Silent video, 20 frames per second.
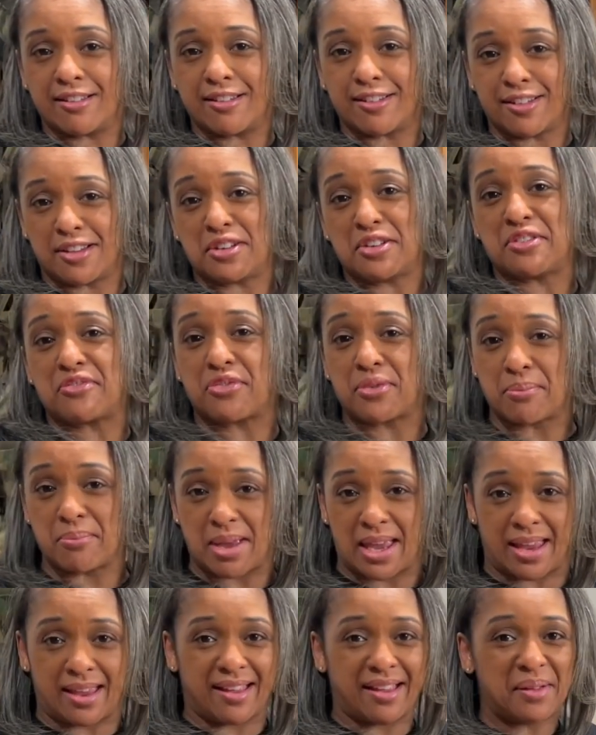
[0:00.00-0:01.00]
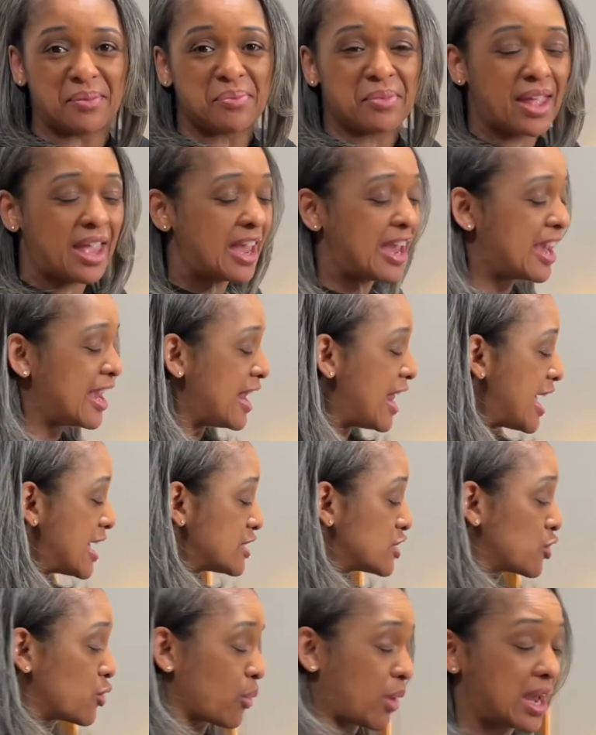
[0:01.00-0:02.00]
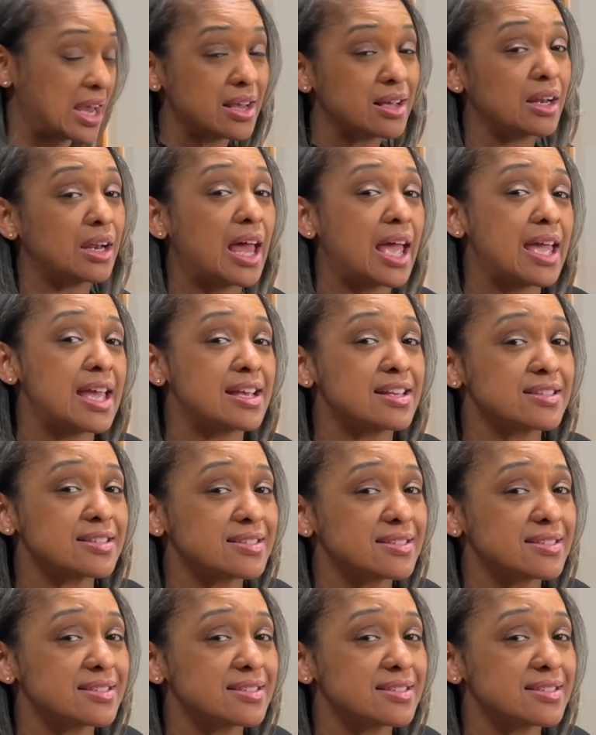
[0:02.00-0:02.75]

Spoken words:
good for me. It has great glass,